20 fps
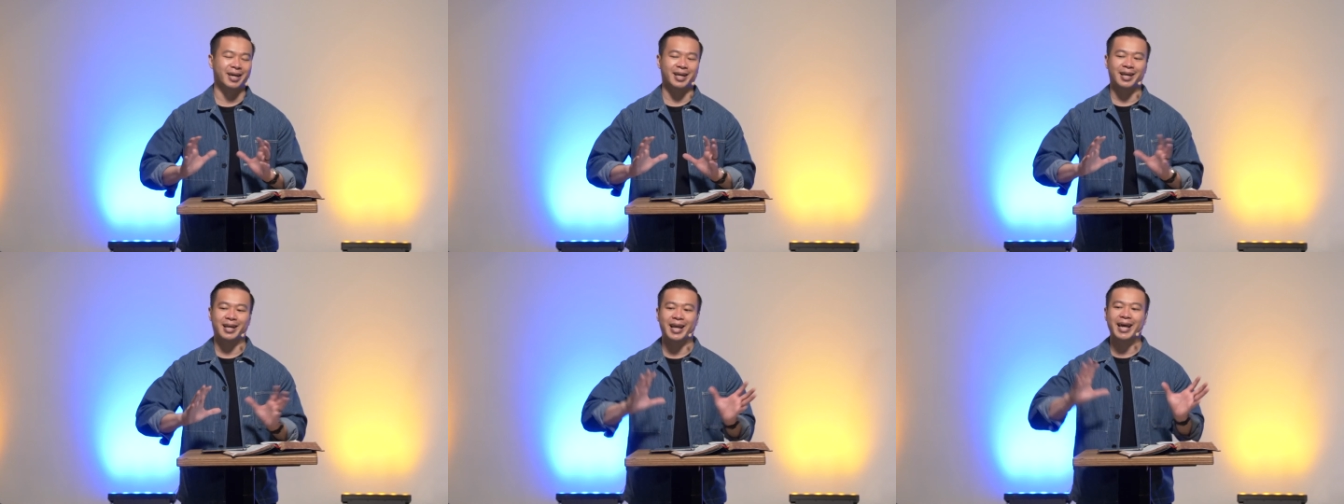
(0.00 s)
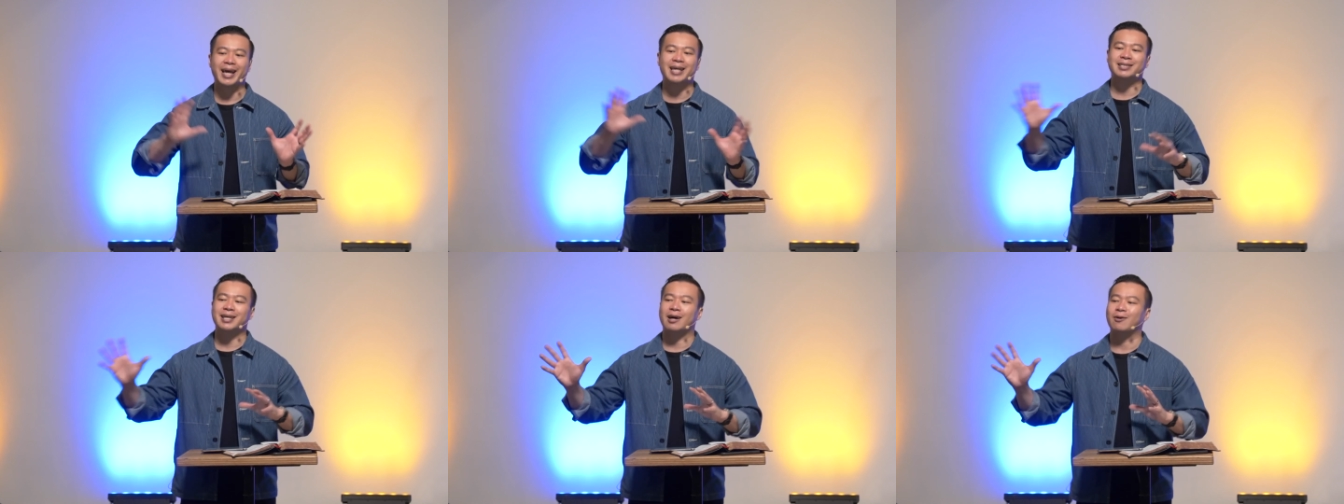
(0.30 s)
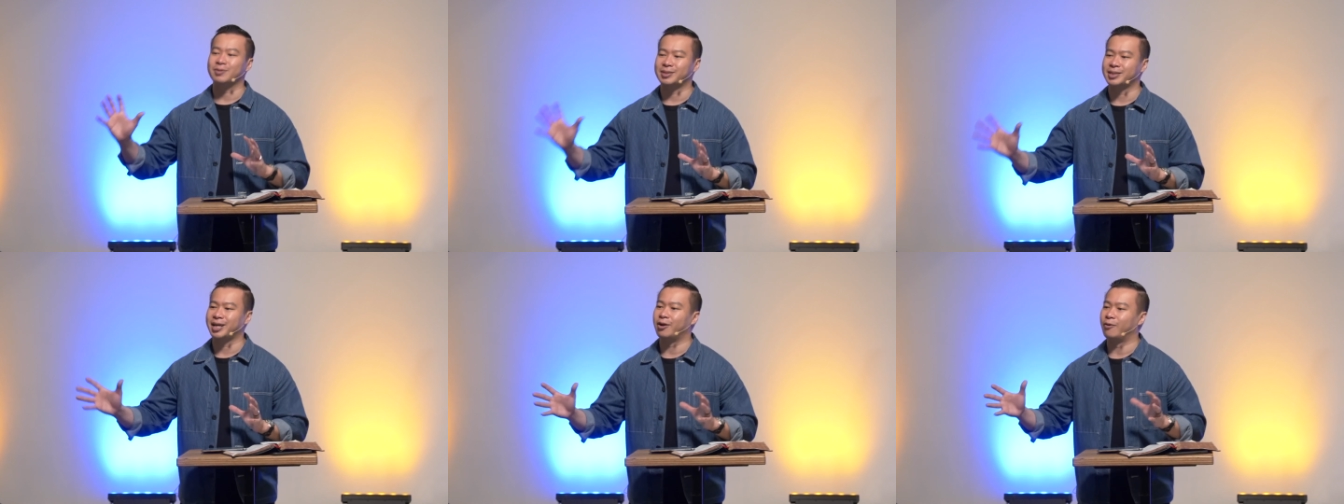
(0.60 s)
It lays
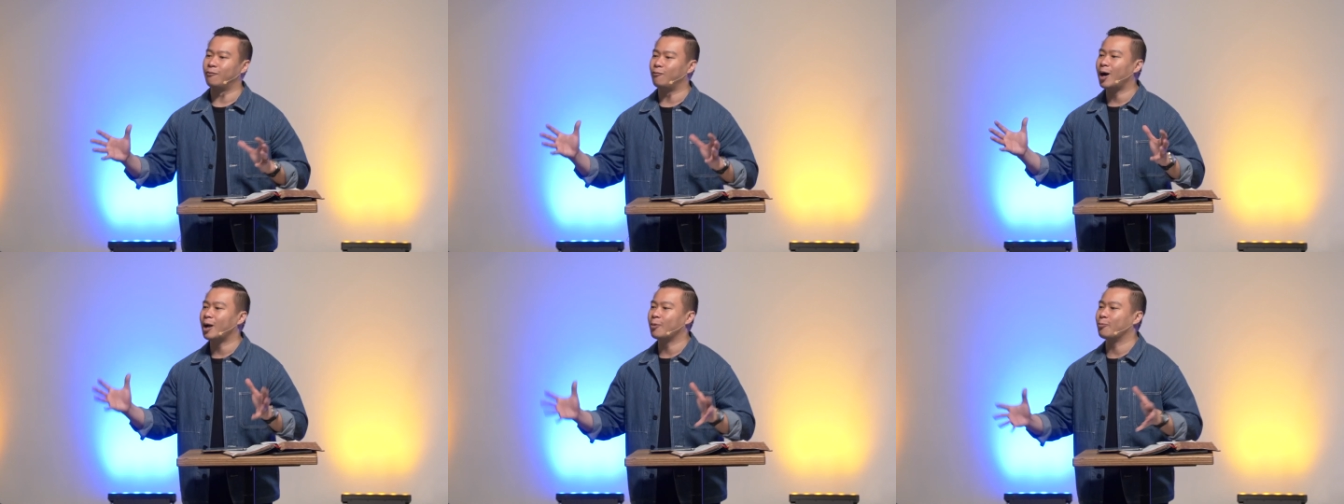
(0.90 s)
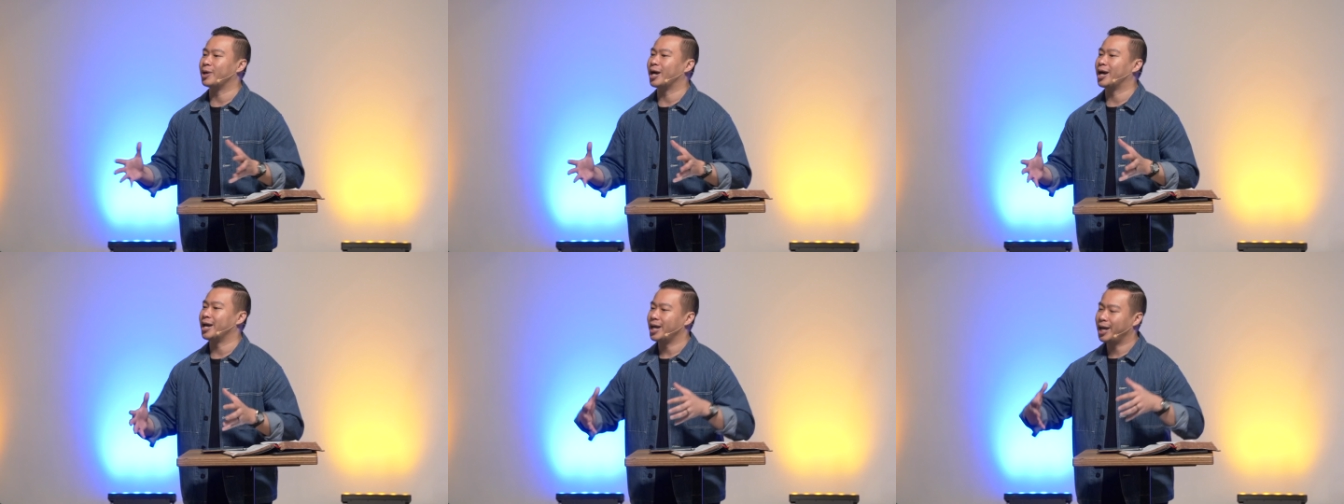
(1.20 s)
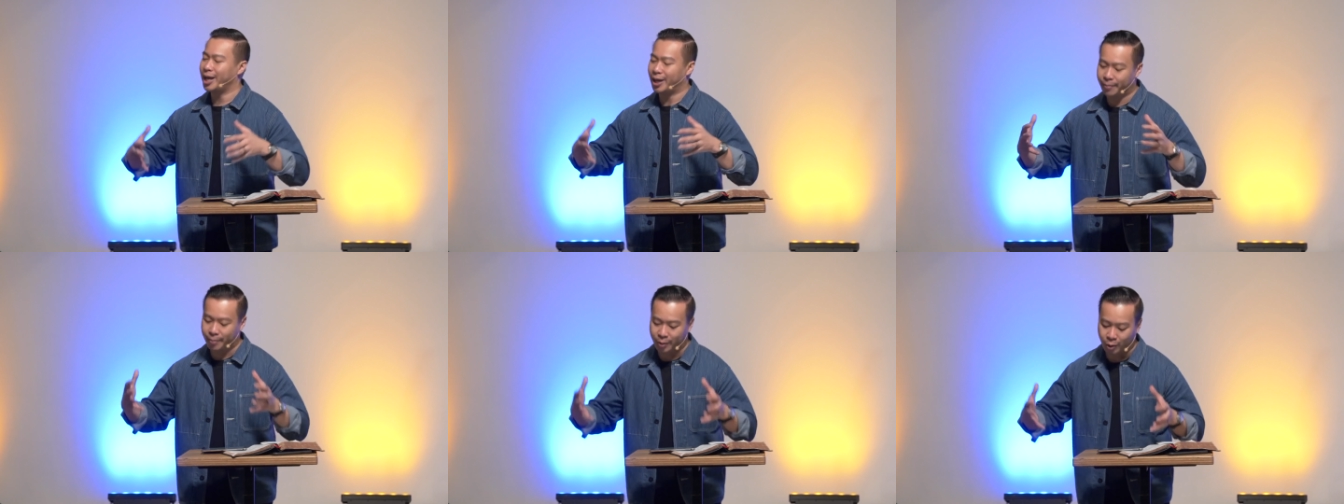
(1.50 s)
outside of what we are
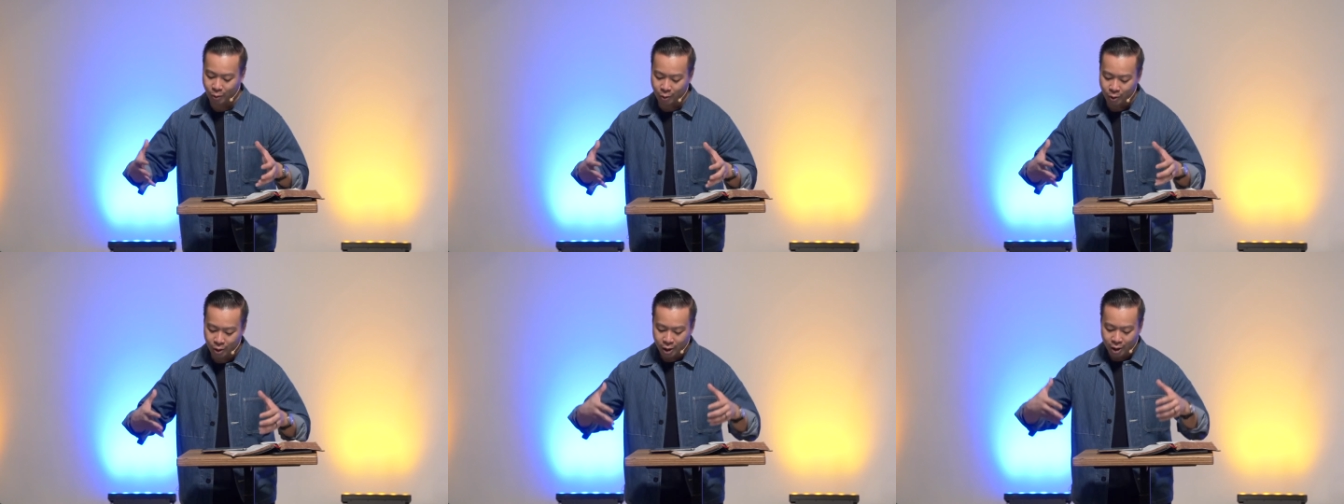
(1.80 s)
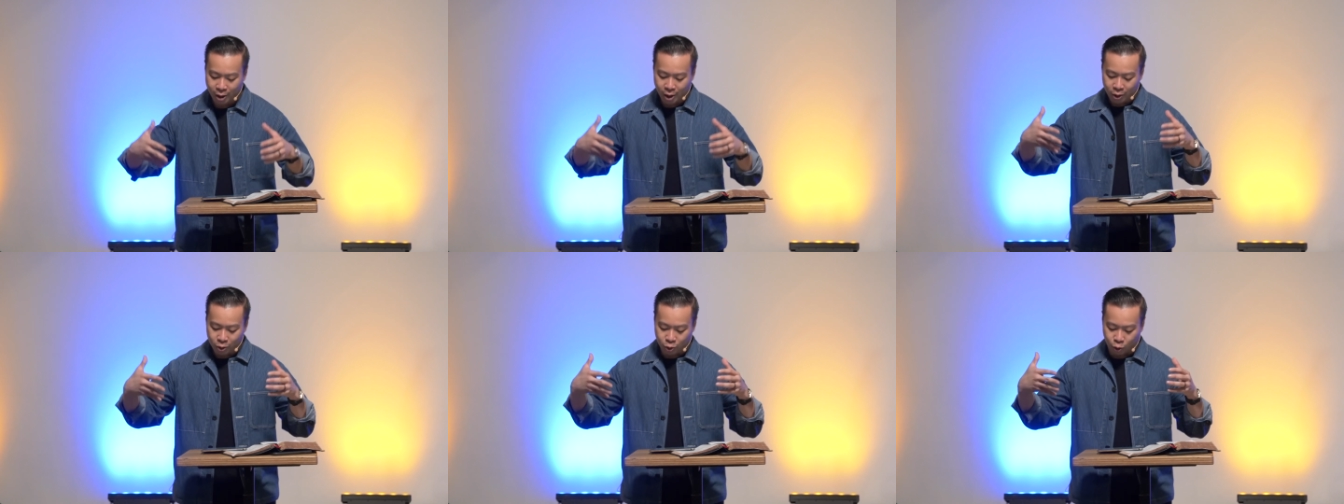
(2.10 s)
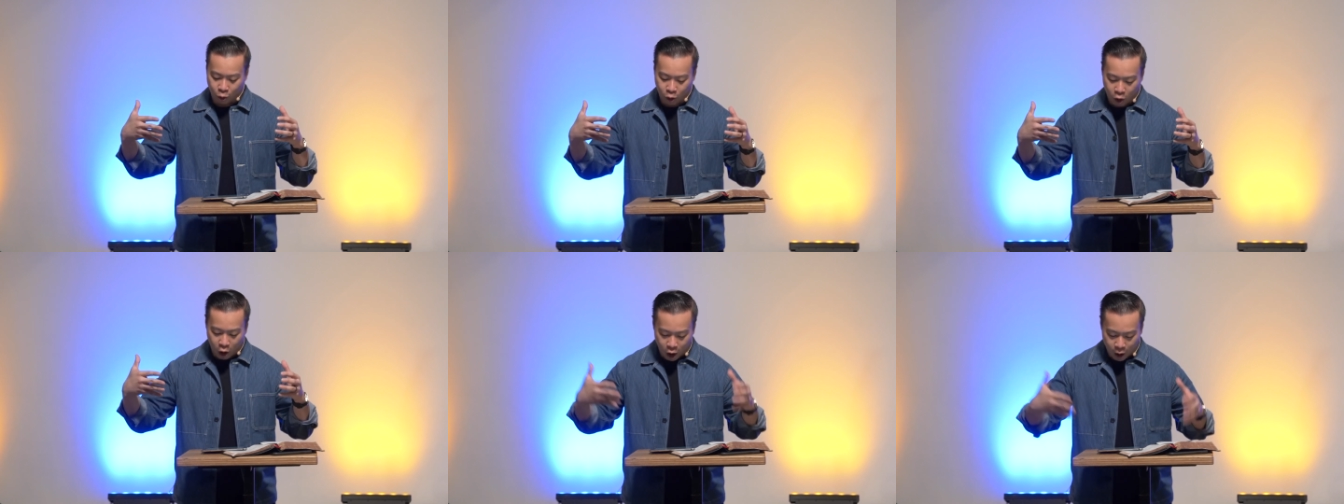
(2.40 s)
able
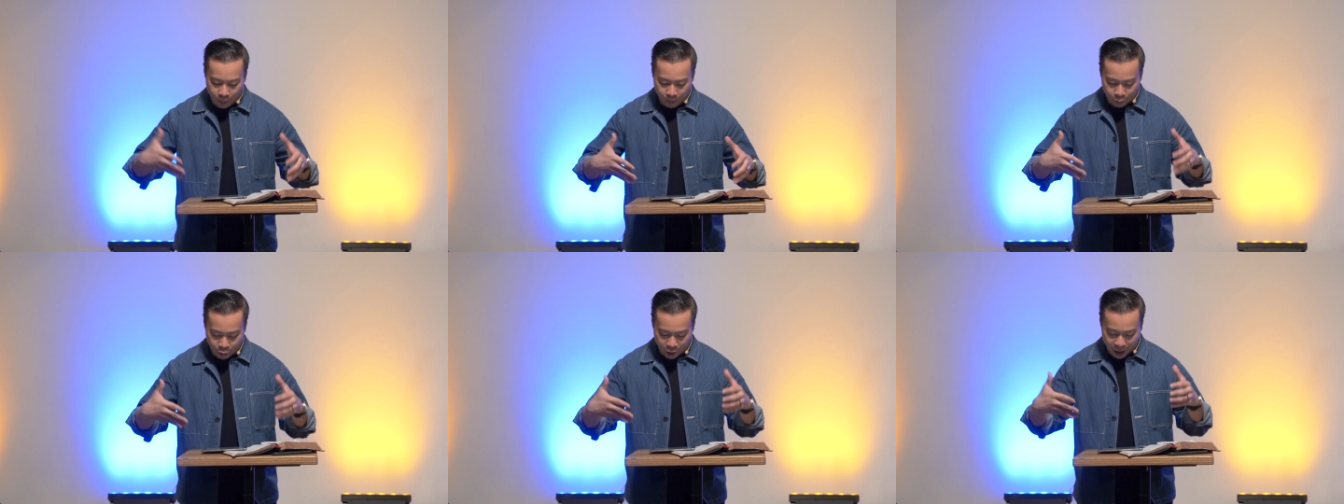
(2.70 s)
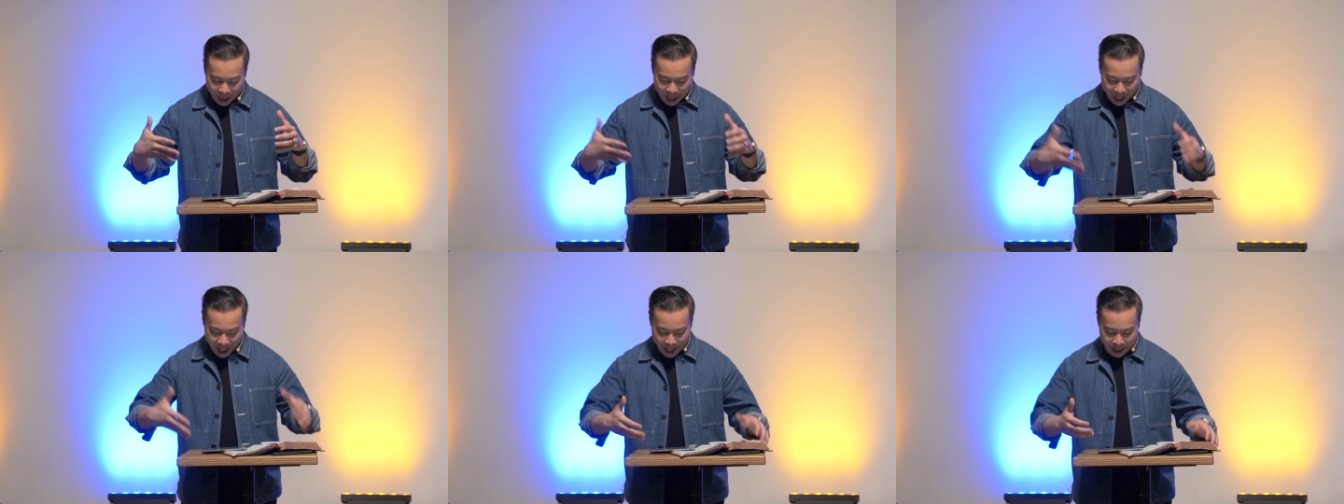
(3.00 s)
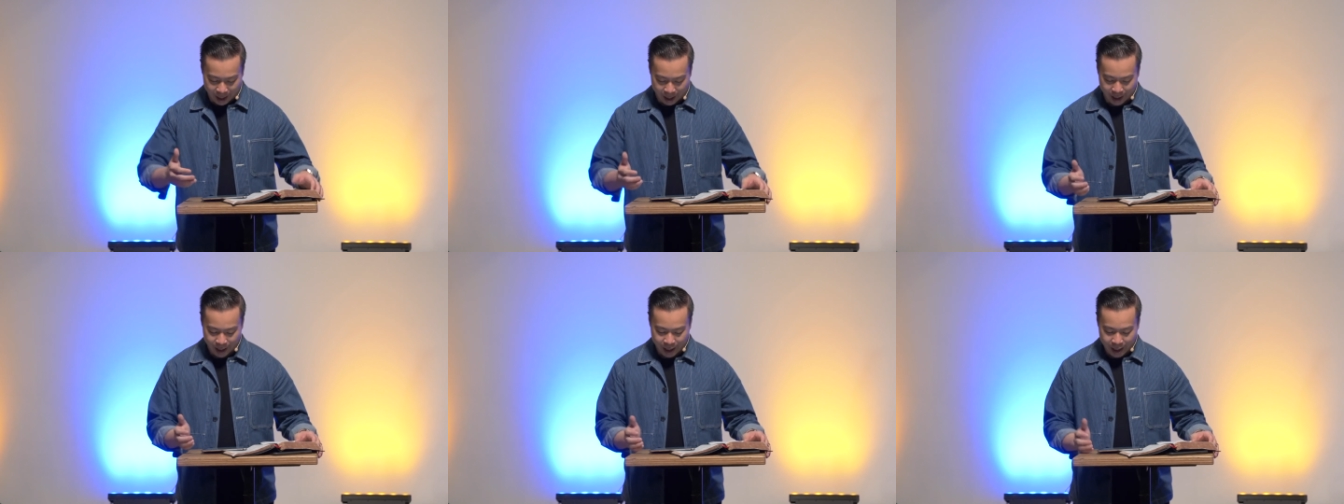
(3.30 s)
to
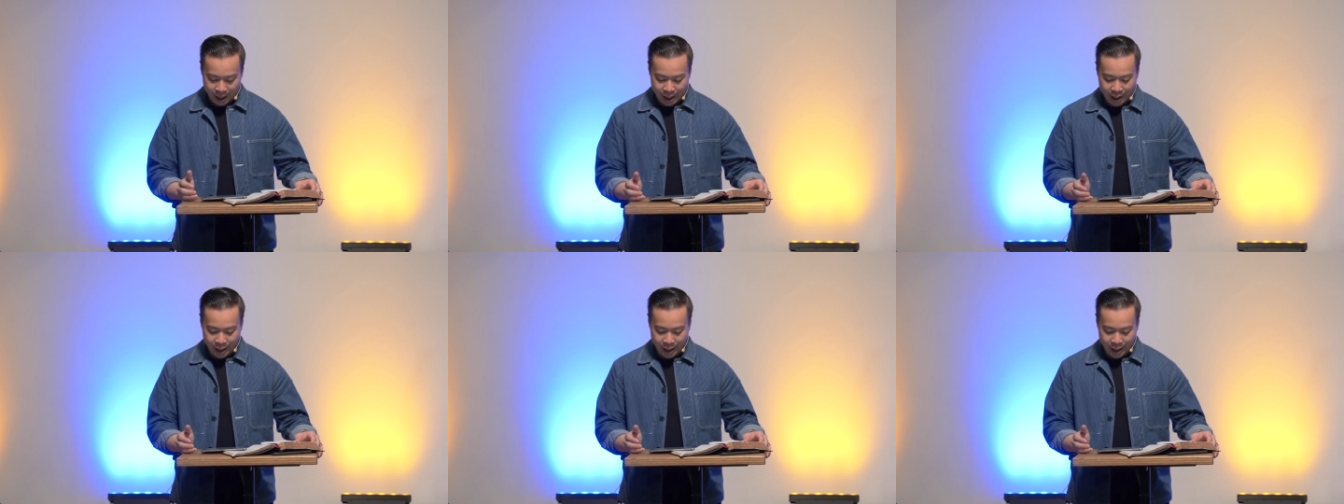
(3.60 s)
comprehend.